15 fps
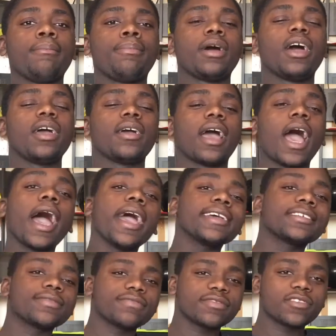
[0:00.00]
But I
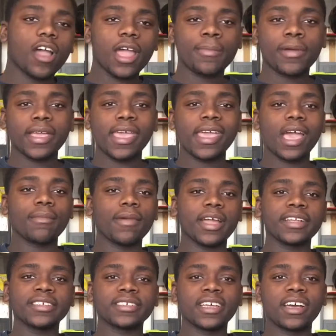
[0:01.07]
started breaking out
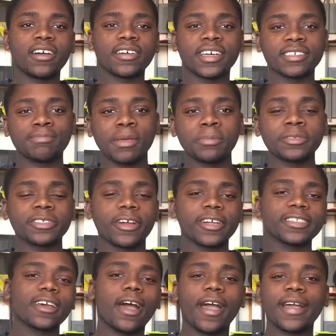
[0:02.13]
my shell because people
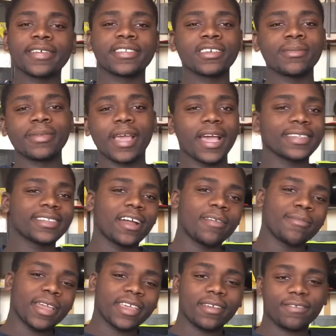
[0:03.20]
started talking to me. I
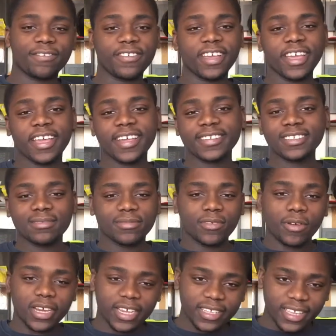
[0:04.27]
started making friends,
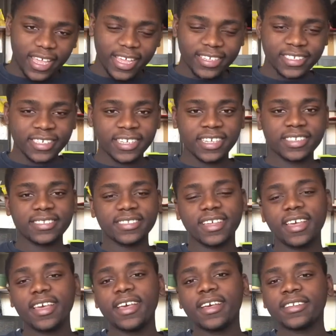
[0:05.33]
more connections.
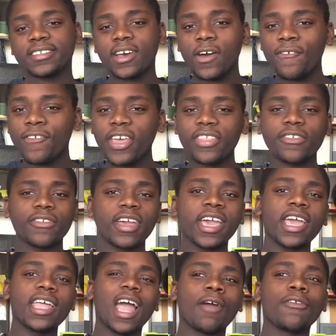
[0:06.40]
So 5th
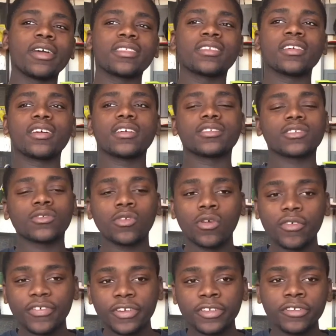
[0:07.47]
grade, I went to school
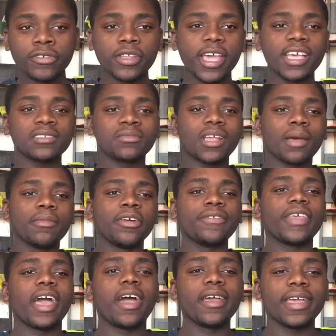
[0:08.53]
for 2 days when I
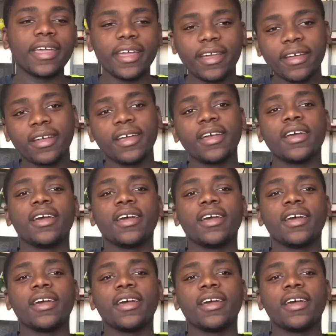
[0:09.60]
moved out here.